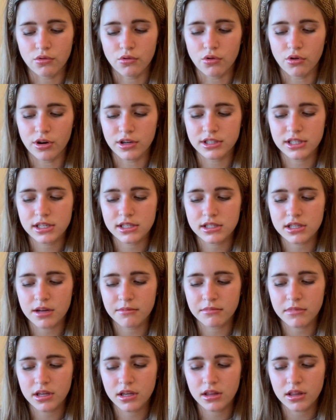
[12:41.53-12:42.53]
or is it
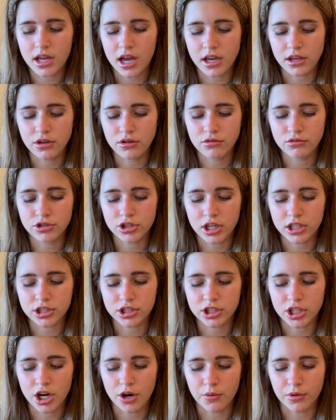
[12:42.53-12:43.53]
something that you just
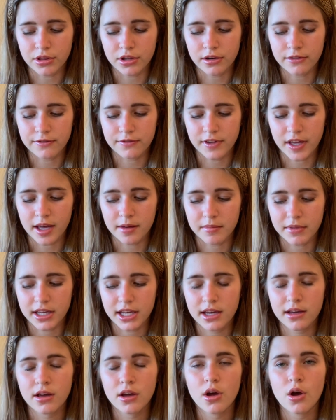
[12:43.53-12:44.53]
share with your
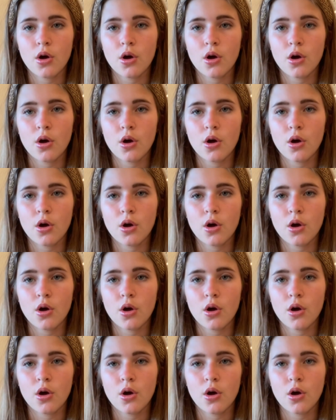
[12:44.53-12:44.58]
family?